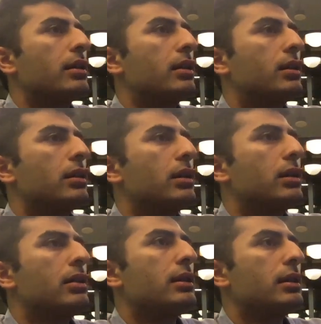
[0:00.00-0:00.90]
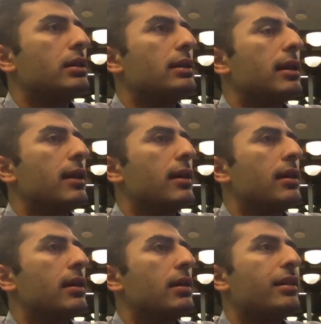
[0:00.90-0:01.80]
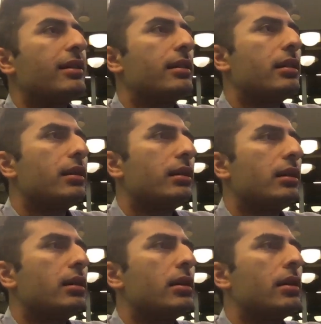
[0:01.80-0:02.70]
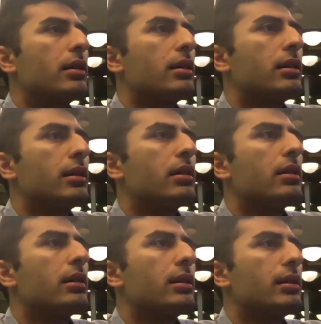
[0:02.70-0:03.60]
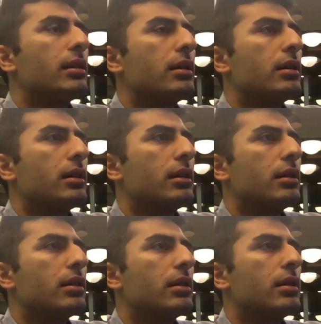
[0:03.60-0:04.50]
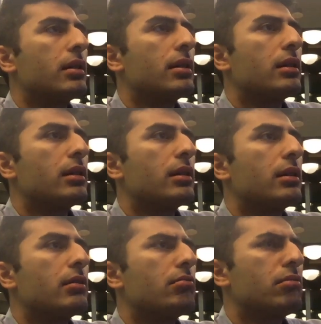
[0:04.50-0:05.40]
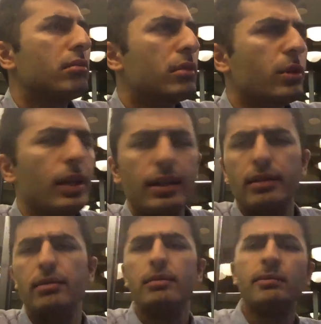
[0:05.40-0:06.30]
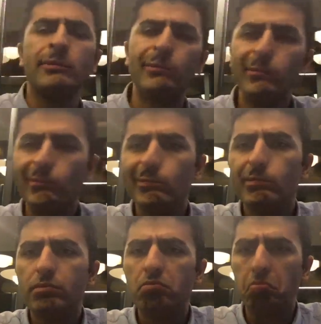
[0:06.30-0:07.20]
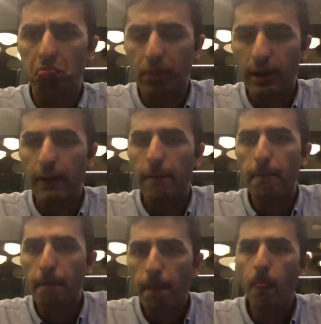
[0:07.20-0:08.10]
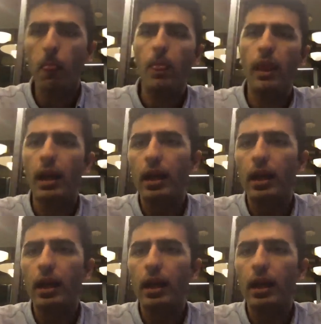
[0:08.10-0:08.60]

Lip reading: I logged in and it's now I'm on, but it's saying no internet. So I'm on WeWork guest and it says open but no internet.